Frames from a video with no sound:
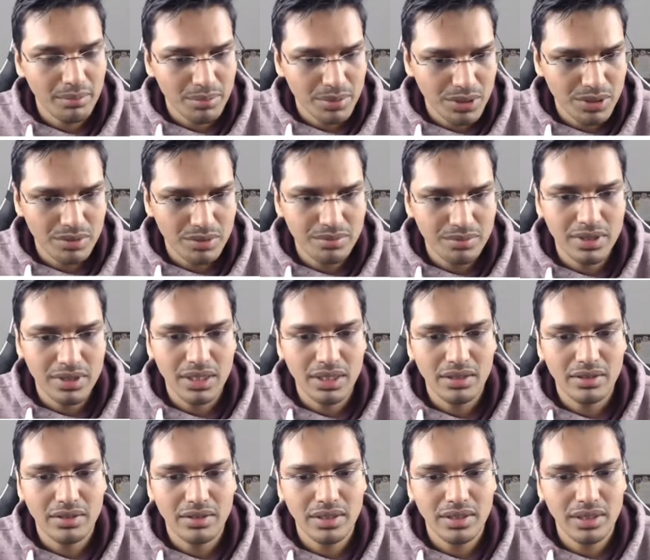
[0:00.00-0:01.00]
bishop
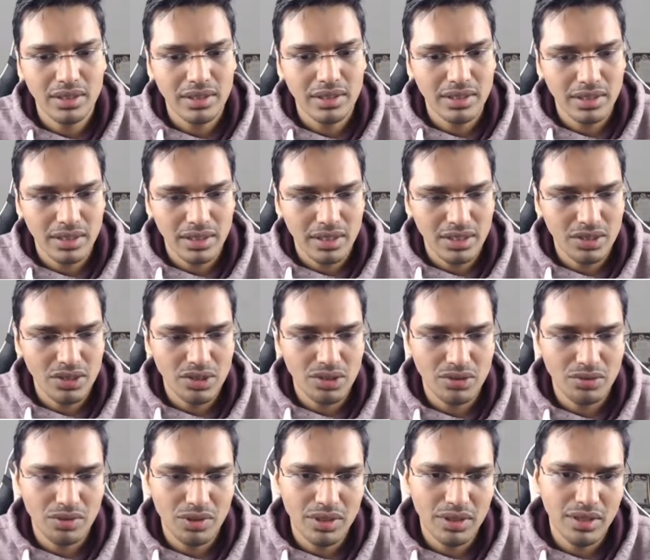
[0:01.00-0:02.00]
d3, king
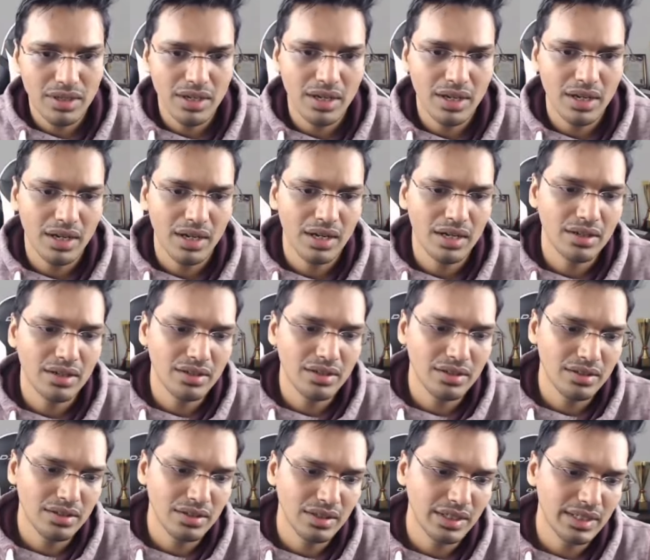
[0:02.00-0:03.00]
g1, and
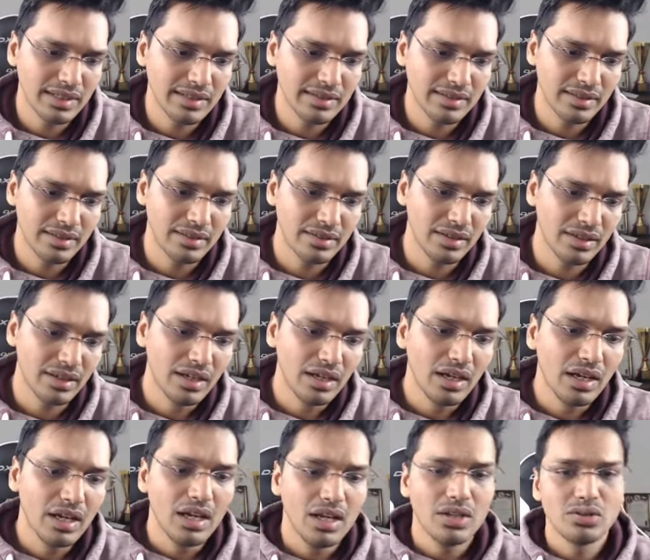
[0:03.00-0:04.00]
king c3.
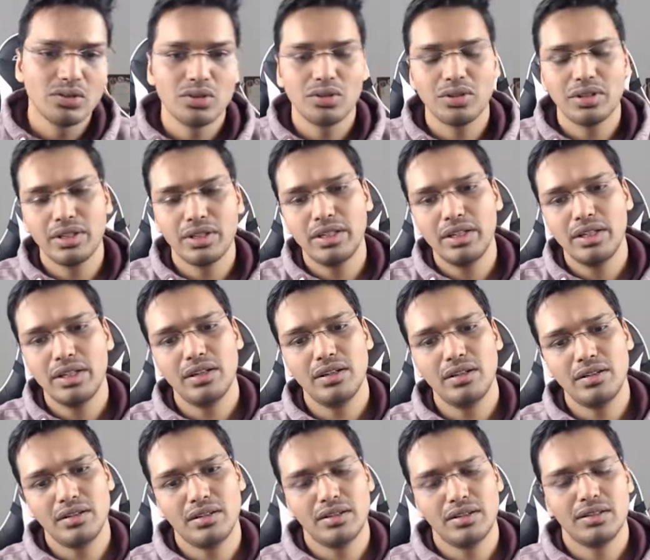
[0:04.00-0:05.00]
So
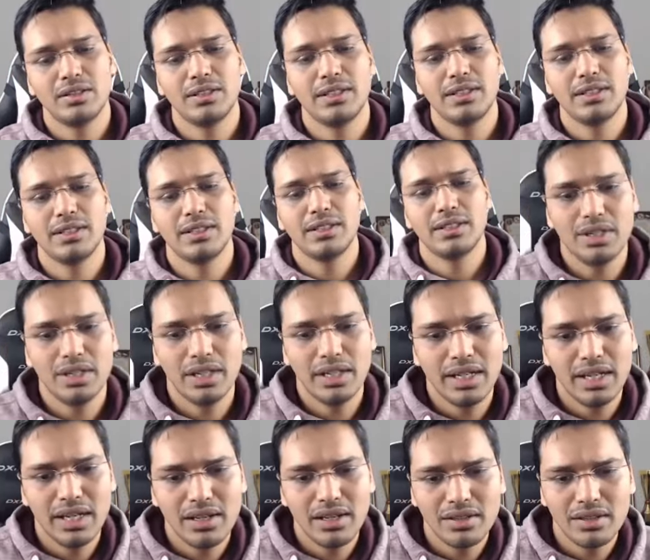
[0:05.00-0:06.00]
here
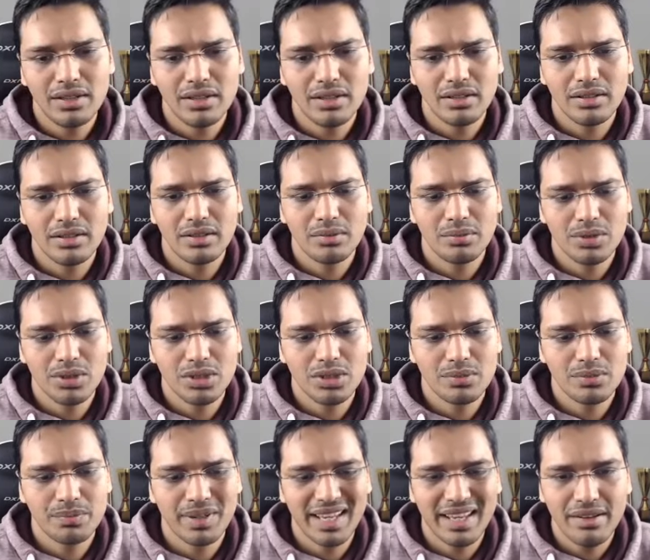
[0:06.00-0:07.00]
again
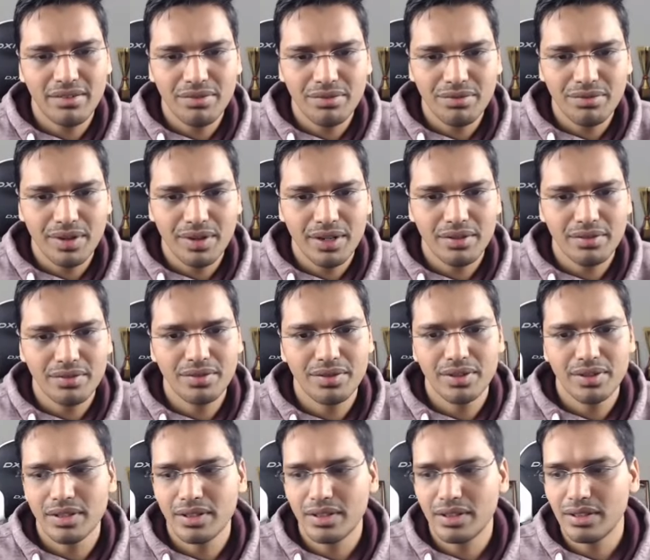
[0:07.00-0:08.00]
bishop f5
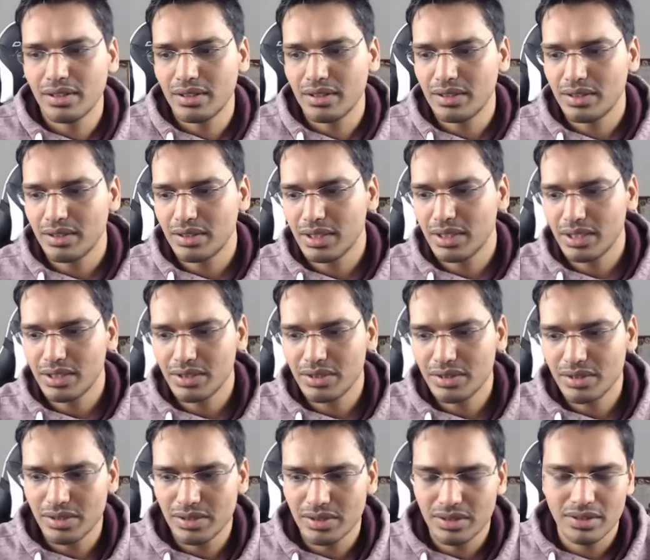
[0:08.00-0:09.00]

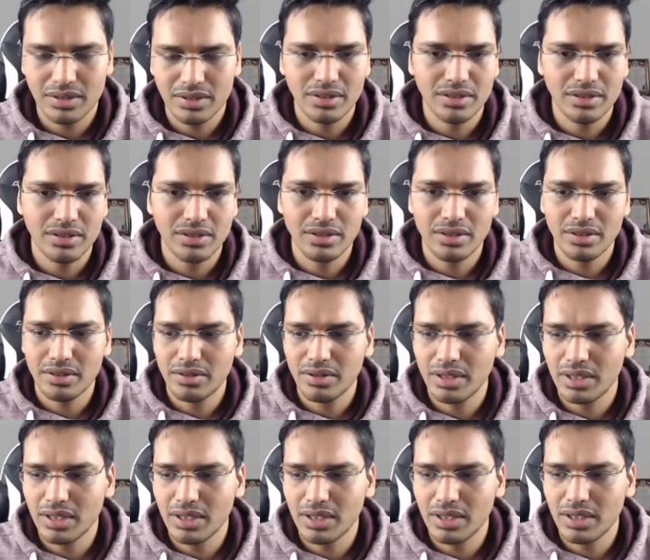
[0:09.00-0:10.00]
is
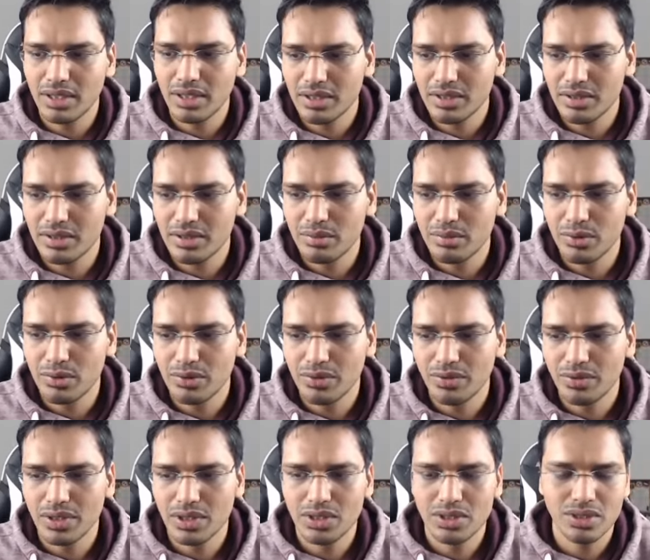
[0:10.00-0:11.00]
the
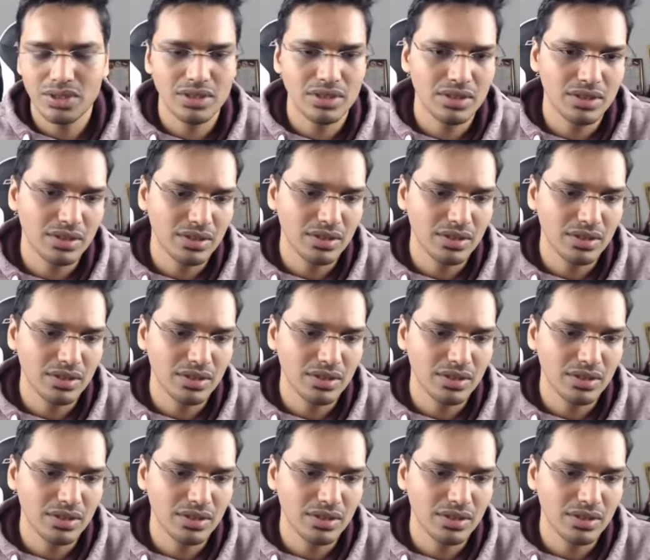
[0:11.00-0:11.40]
move which